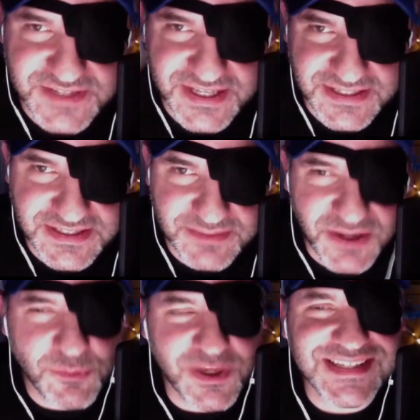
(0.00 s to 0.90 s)
Tandy.
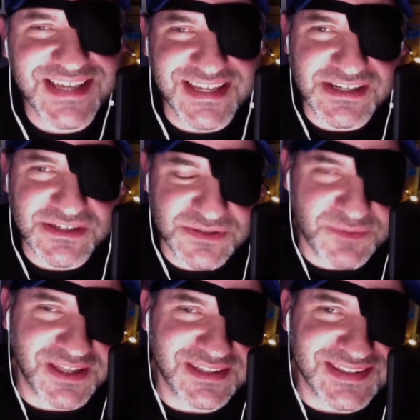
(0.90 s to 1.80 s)
By the way, Tandy used
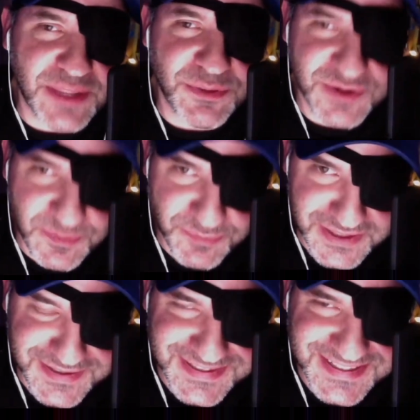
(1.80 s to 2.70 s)
to be a leather
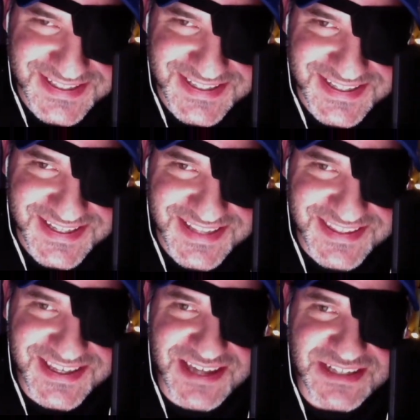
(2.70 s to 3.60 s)
company, and
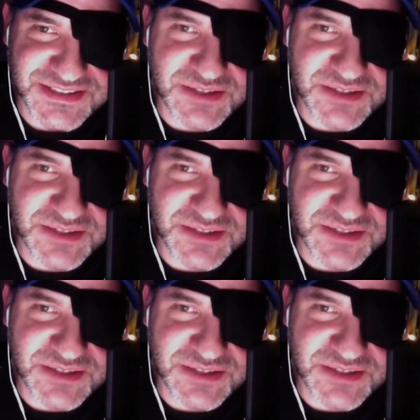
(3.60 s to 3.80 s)
they got into